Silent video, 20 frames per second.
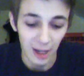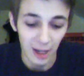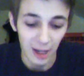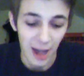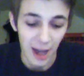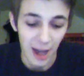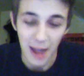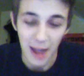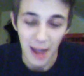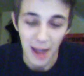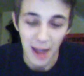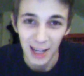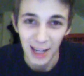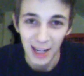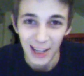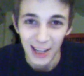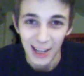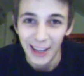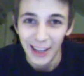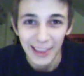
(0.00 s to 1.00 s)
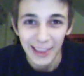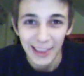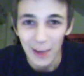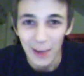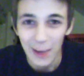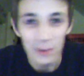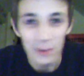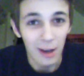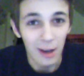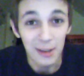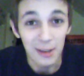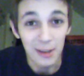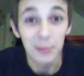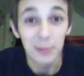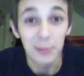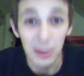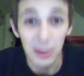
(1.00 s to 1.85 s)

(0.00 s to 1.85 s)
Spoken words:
And that was awesome.